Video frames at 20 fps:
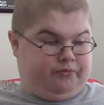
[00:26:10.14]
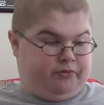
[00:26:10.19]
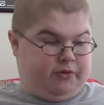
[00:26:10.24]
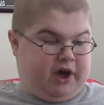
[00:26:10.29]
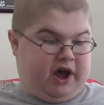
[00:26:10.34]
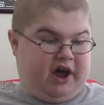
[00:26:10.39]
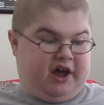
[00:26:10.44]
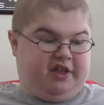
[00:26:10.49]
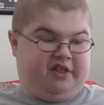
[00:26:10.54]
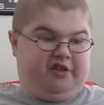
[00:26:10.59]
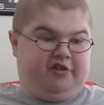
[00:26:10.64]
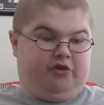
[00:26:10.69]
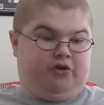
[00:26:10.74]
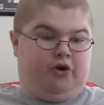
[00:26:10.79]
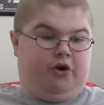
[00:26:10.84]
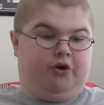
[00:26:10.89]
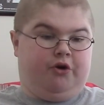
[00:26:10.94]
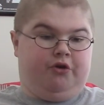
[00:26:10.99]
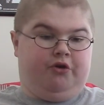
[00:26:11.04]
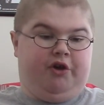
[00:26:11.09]
has a
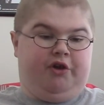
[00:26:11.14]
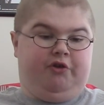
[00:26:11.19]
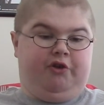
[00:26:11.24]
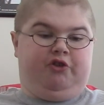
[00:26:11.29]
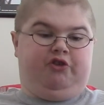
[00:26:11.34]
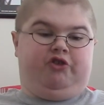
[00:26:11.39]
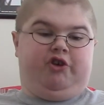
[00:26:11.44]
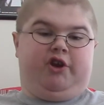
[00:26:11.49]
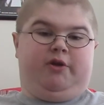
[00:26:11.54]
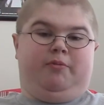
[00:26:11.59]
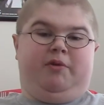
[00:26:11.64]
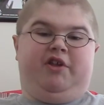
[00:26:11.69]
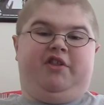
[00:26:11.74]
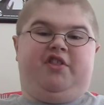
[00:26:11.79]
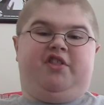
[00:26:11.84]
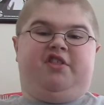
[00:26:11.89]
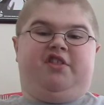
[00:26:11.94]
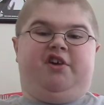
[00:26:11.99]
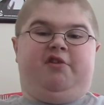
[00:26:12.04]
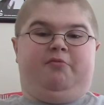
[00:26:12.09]
totally legitimate
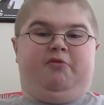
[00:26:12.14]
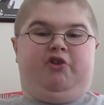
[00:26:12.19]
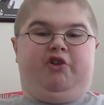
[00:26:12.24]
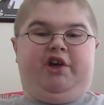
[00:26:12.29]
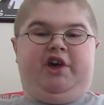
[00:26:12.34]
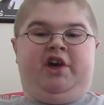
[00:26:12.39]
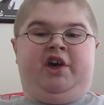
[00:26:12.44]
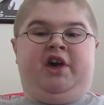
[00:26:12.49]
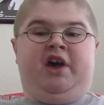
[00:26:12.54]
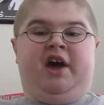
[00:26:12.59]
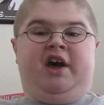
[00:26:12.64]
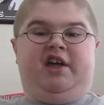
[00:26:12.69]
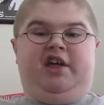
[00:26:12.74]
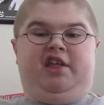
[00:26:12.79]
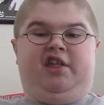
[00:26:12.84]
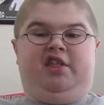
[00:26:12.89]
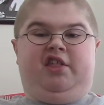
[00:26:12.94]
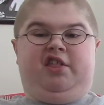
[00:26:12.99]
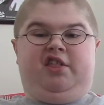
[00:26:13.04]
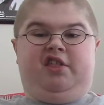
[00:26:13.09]
simile
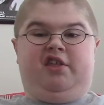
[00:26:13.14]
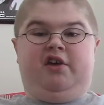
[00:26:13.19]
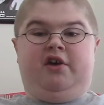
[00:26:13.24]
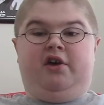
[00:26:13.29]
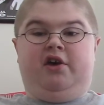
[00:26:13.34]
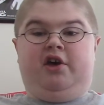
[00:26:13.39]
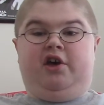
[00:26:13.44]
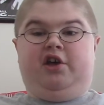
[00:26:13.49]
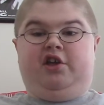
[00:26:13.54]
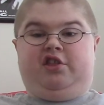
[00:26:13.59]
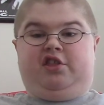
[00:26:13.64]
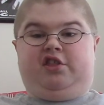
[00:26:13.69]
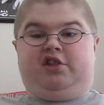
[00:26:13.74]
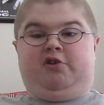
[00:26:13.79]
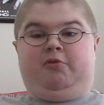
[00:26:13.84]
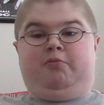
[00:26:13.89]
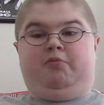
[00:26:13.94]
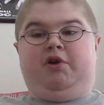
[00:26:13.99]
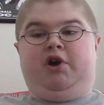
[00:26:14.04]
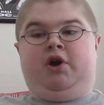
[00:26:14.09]
as it's
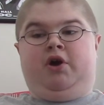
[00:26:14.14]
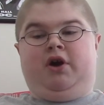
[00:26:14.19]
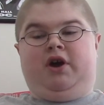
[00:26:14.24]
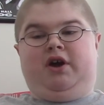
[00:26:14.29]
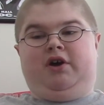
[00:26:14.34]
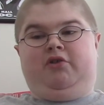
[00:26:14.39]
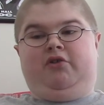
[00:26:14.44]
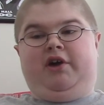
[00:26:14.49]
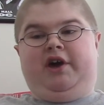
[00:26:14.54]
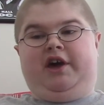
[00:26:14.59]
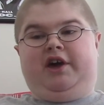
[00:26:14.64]
comparing